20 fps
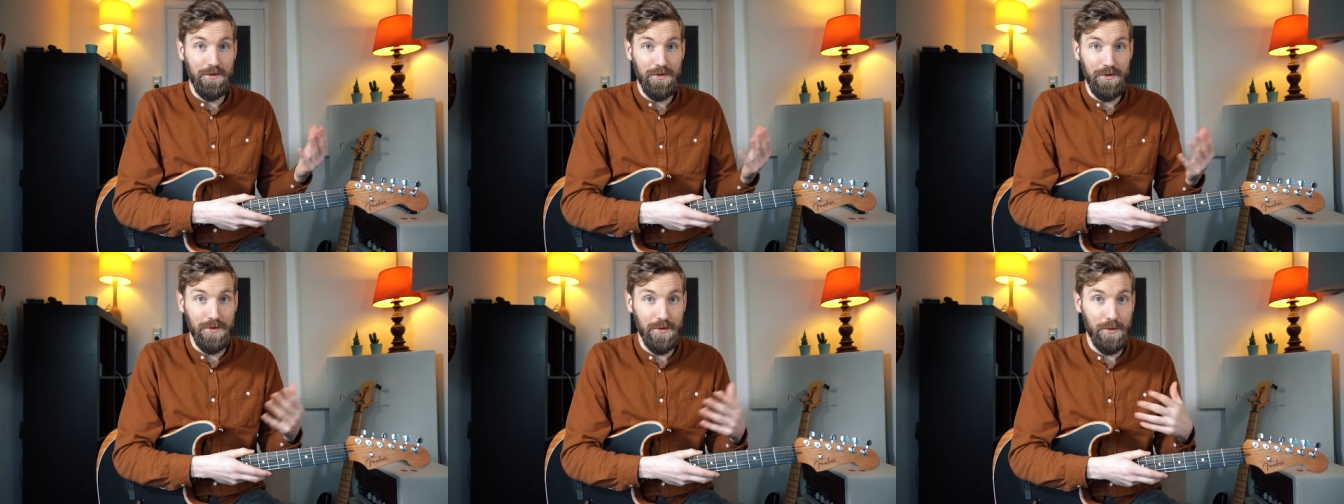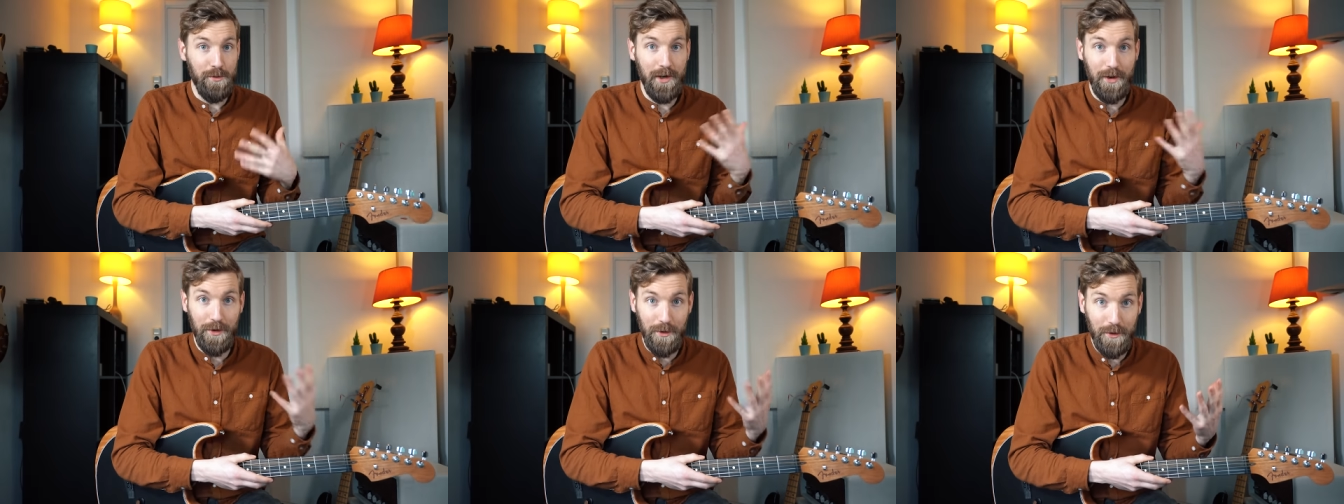
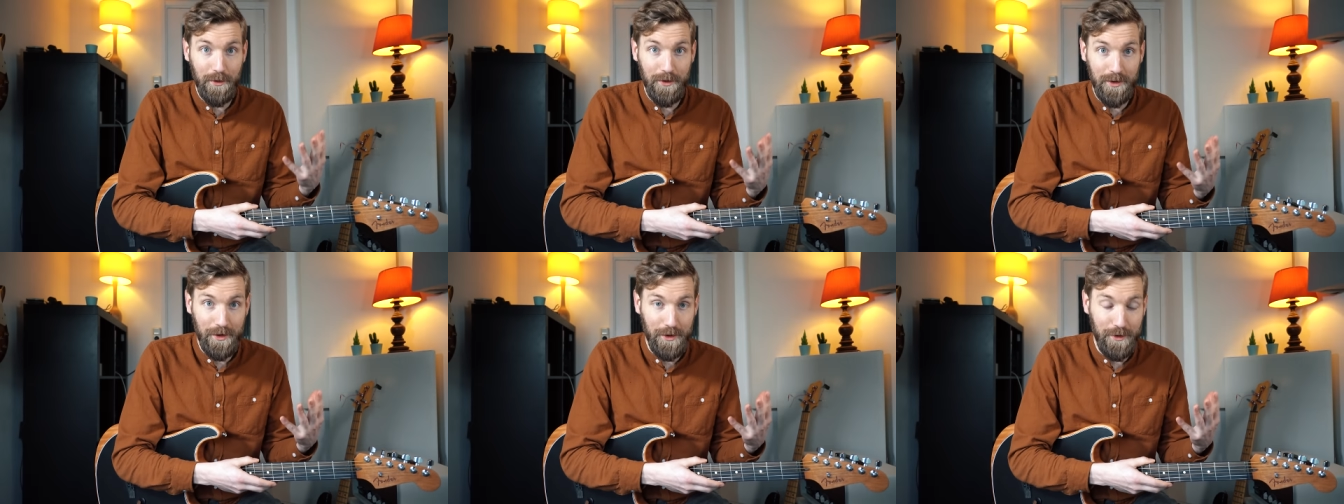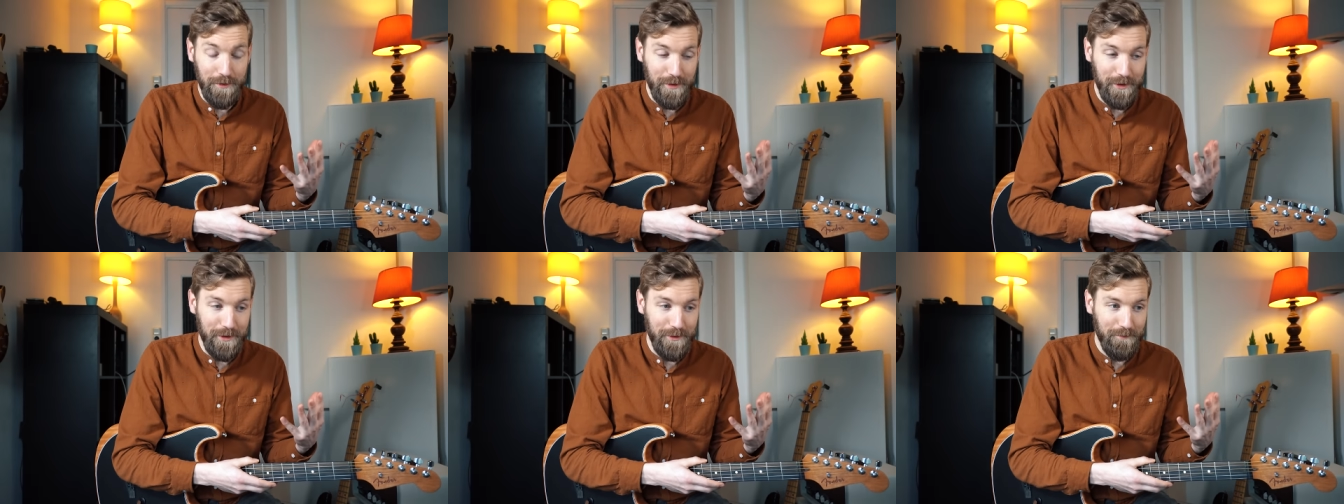to record
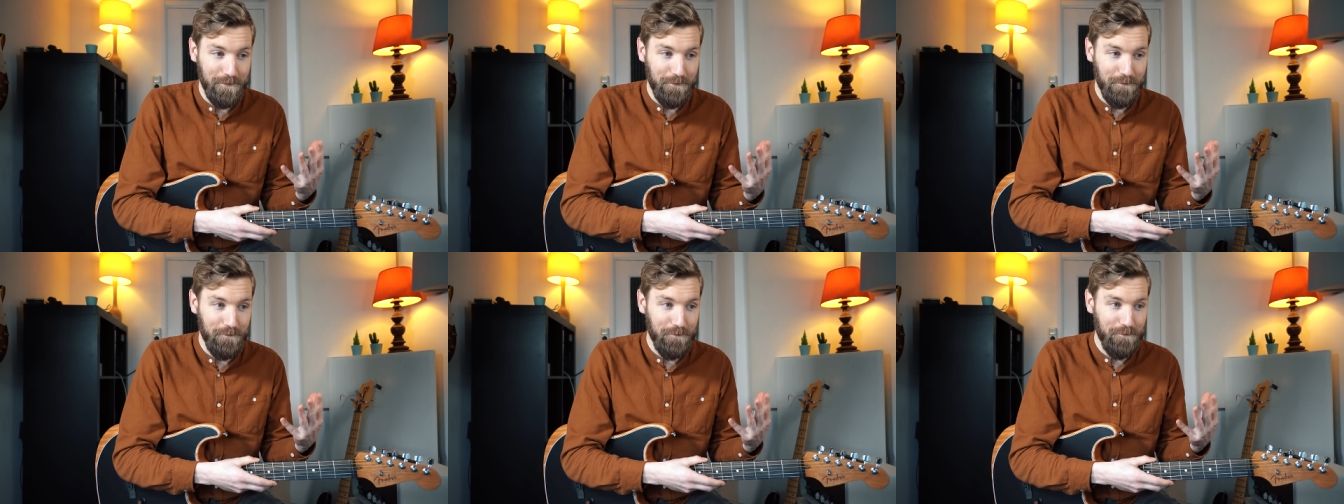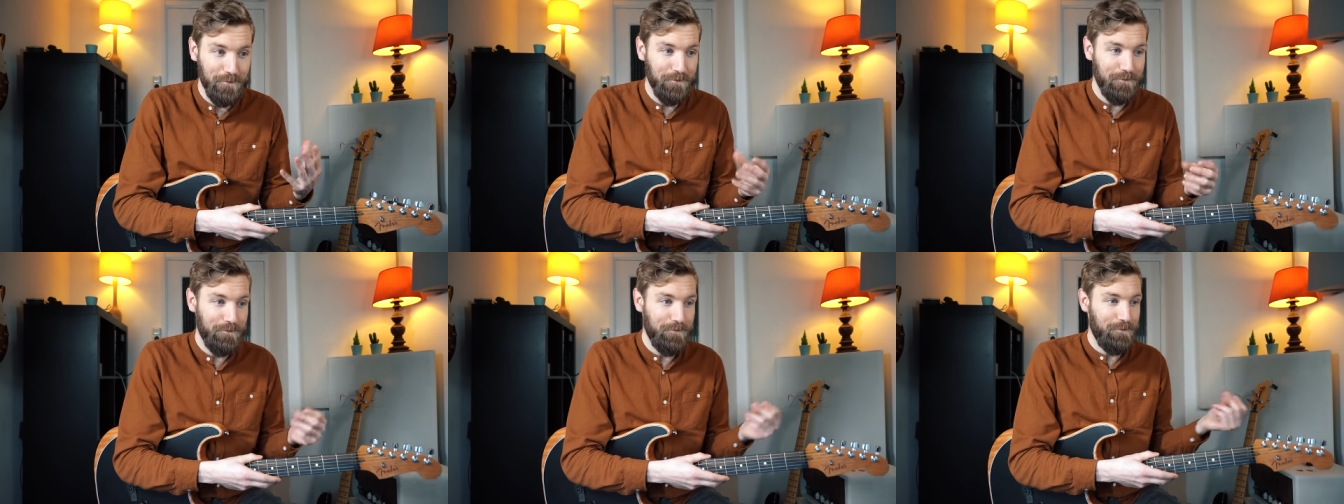over.
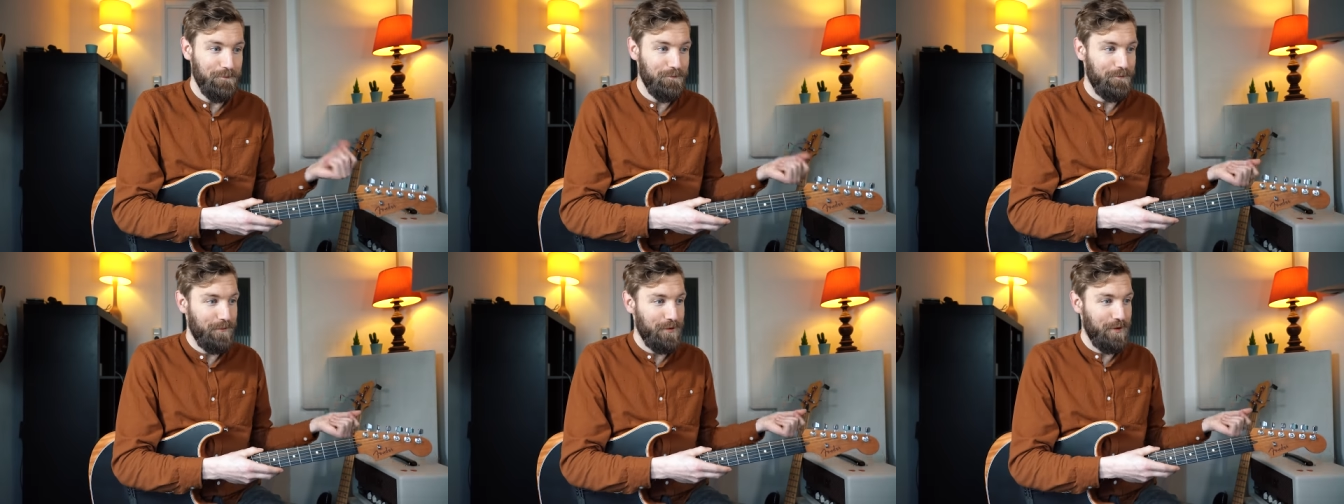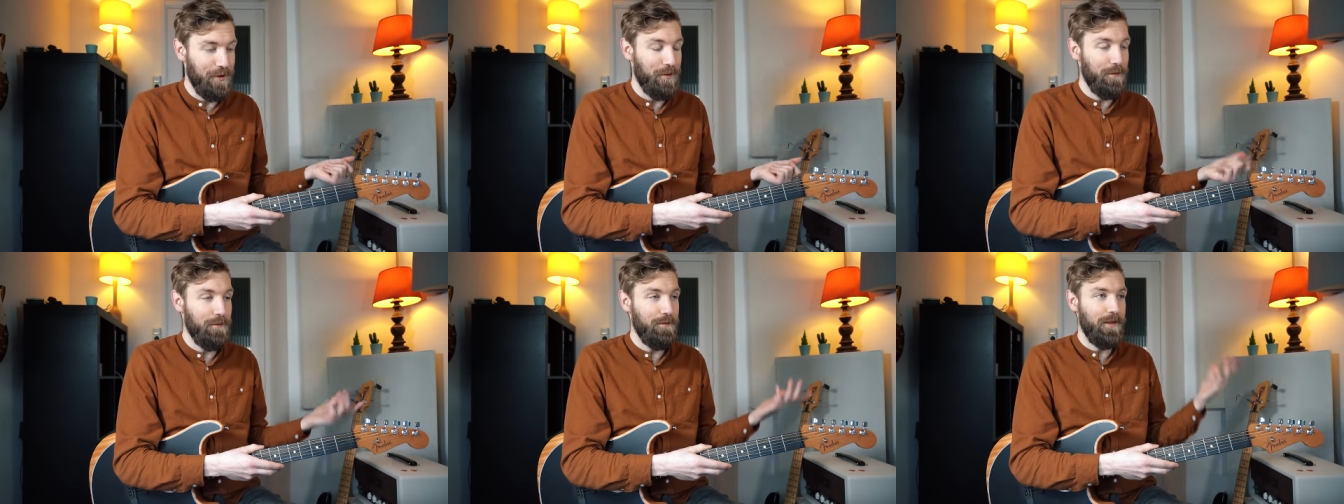
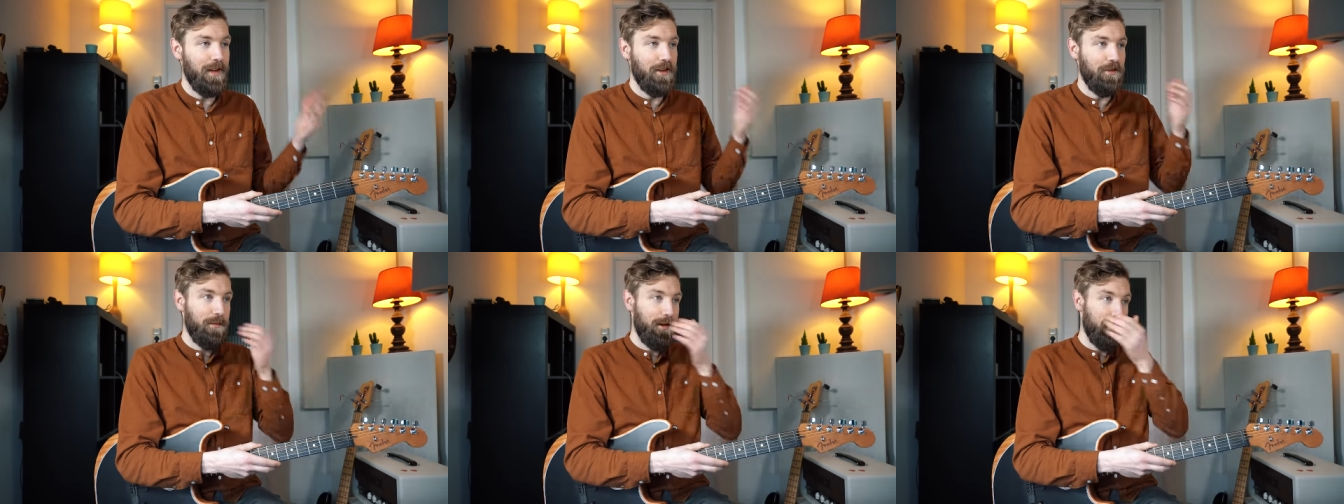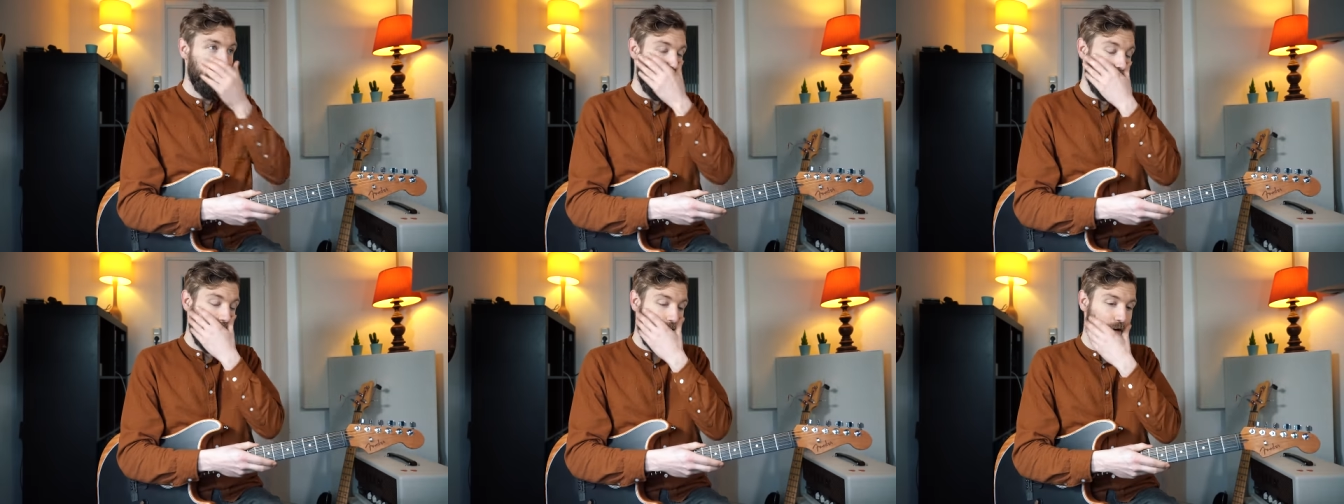So that's
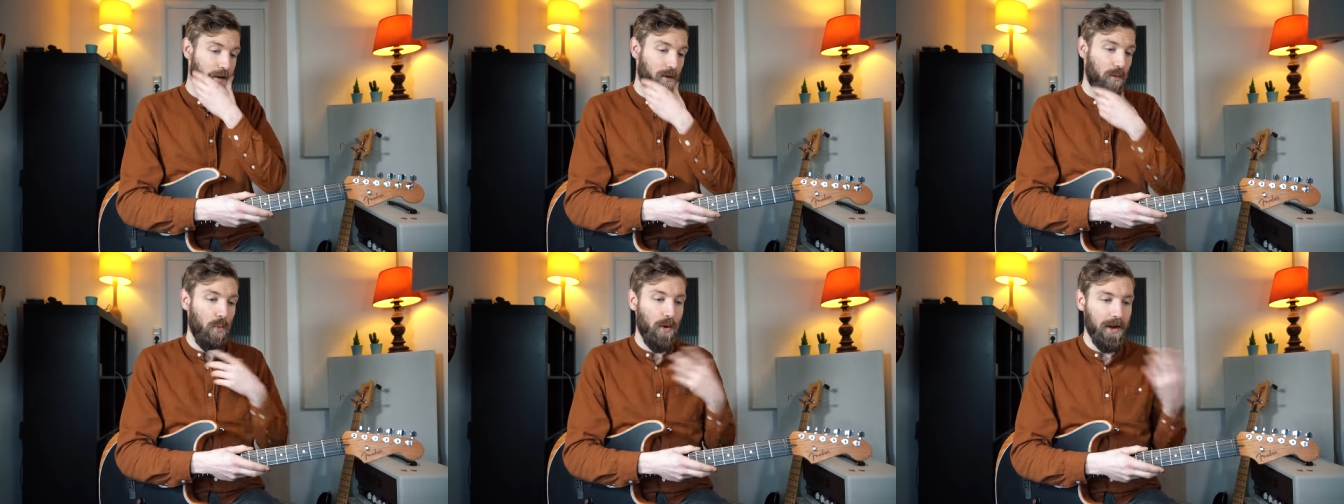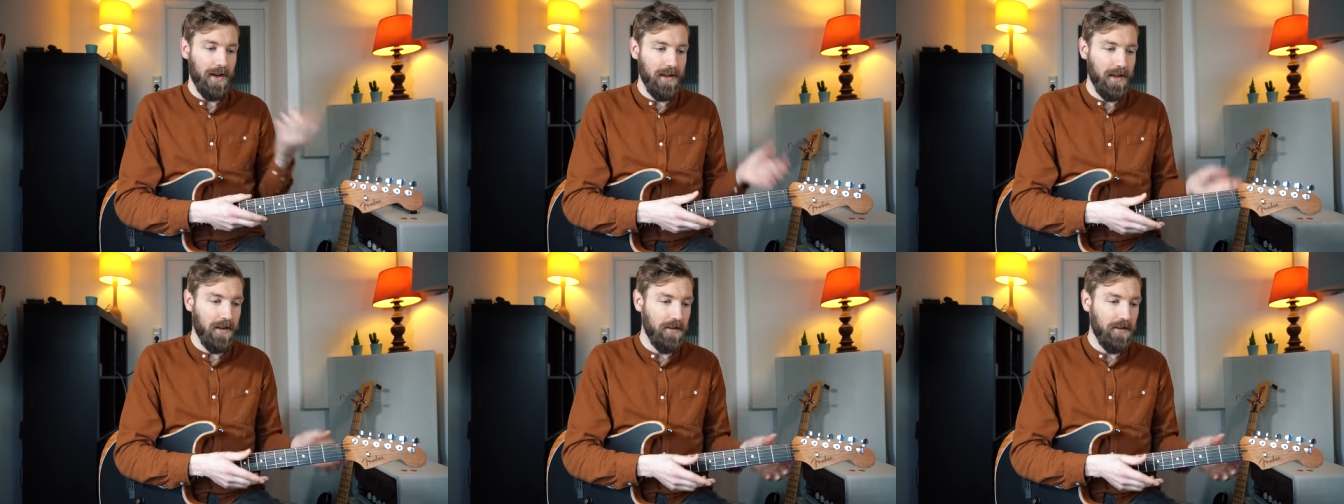basically what it